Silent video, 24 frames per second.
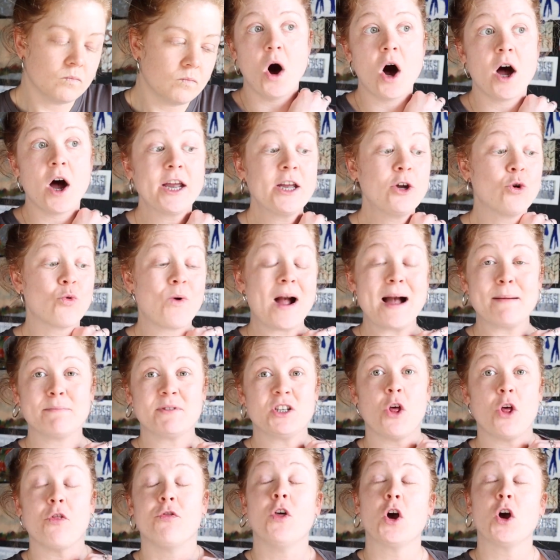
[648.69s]
I
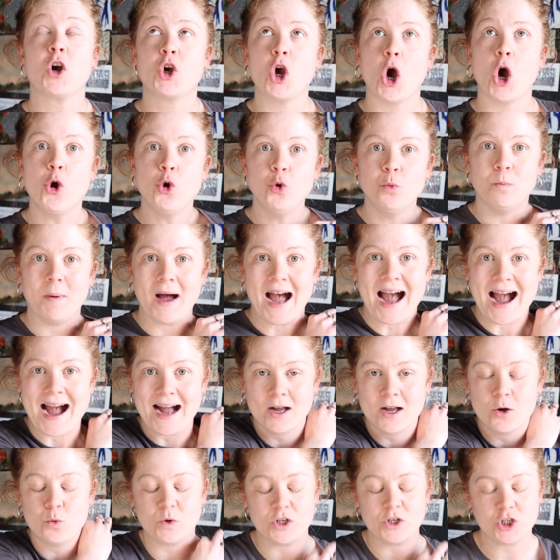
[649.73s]
grabbed the go
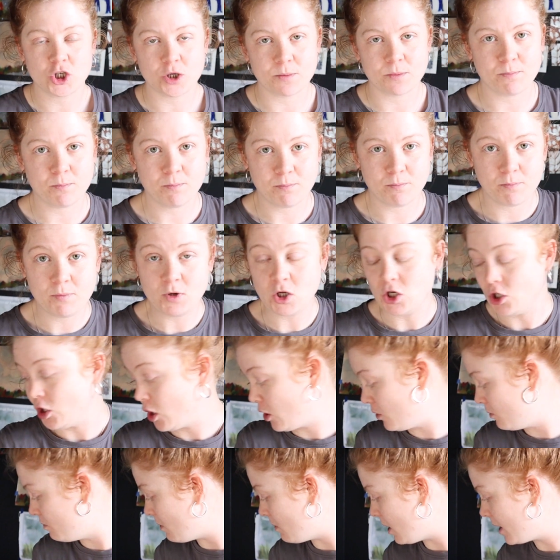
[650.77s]
bag, which, you
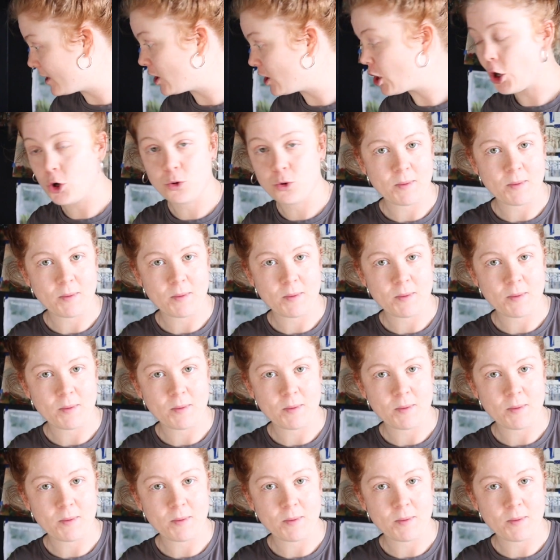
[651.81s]
know, my go